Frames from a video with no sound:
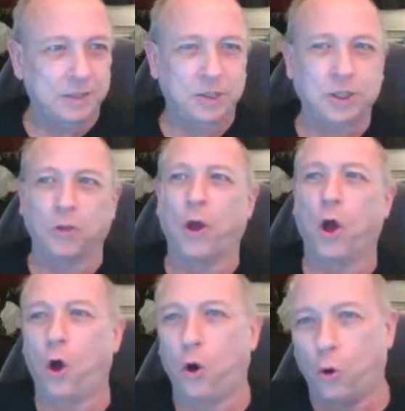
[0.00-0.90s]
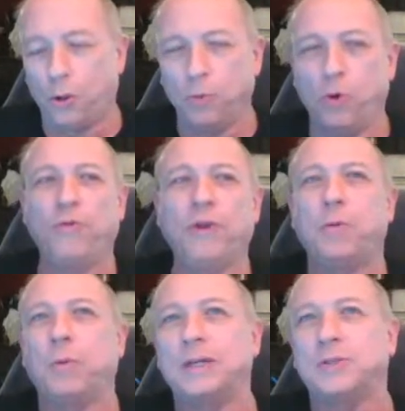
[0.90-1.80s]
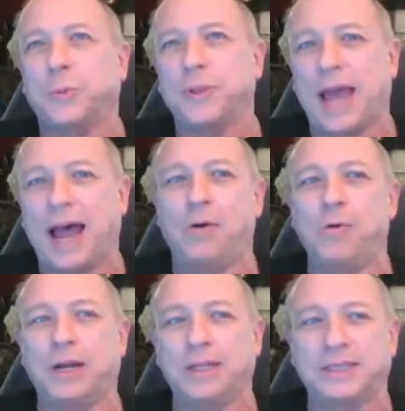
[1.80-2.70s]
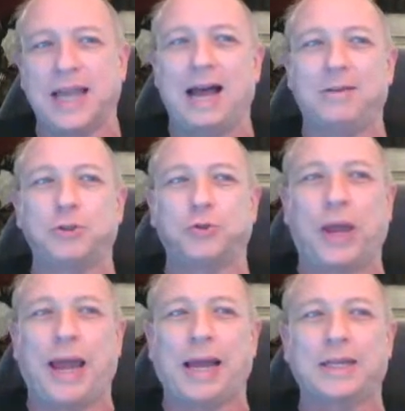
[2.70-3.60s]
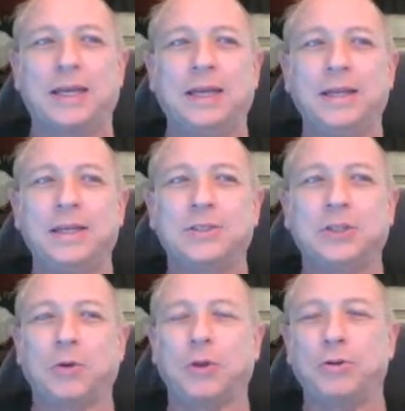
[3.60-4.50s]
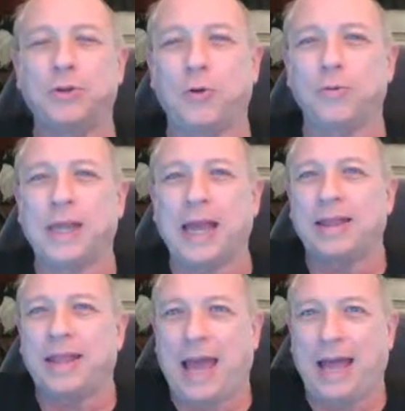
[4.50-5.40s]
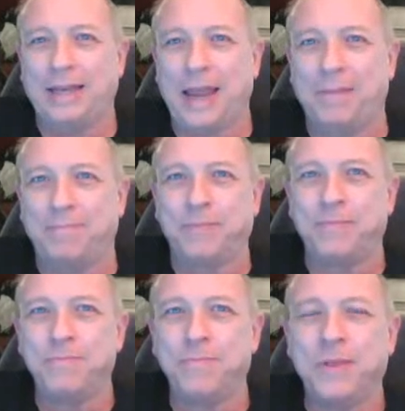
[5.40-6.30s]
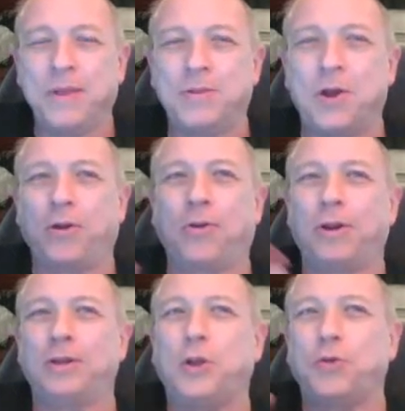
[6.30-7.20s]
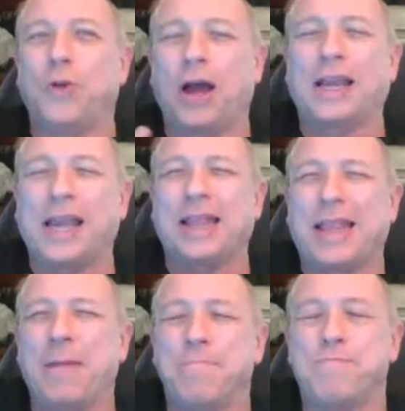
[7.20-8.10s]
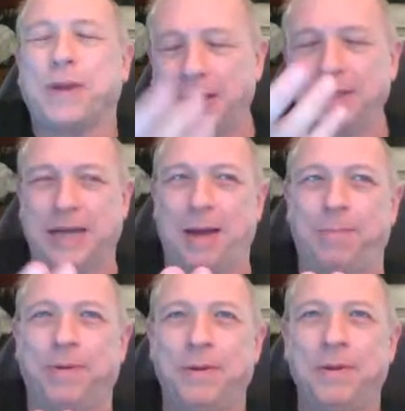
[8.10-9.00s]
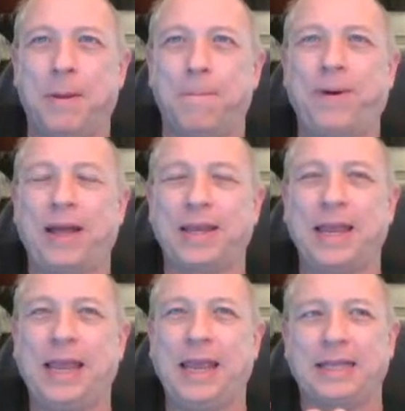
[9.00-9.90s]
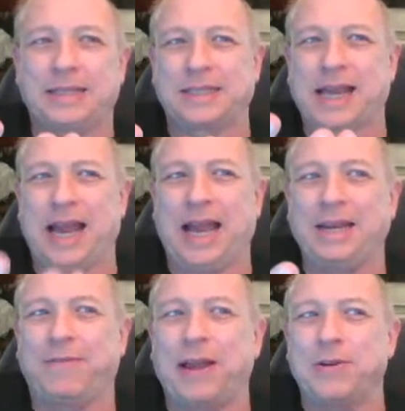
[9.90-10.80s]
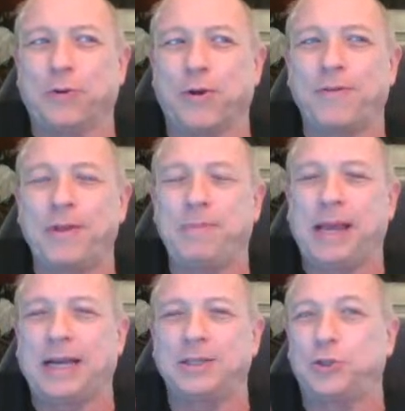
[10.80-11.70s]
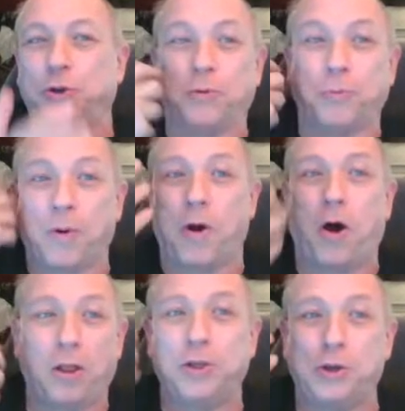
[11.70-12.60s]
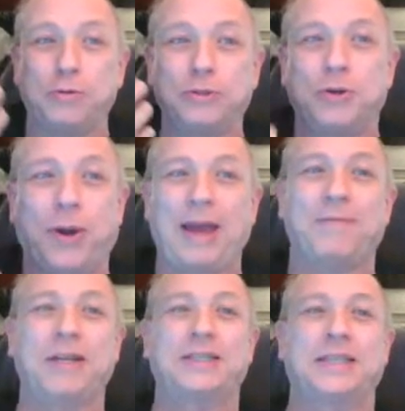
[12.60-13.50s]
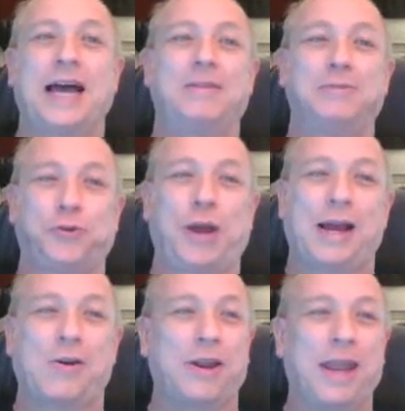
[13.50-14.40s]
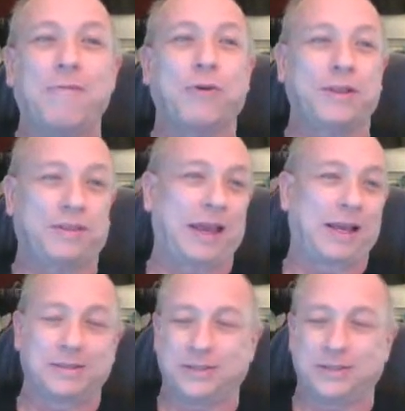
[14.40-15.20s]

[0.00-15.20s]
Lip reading: So the whole movie was without a soundtrack. So you don't get that. Not only do you not get that build-up, but it's kind of unnerving because we're all used to having a soundtrack on everything.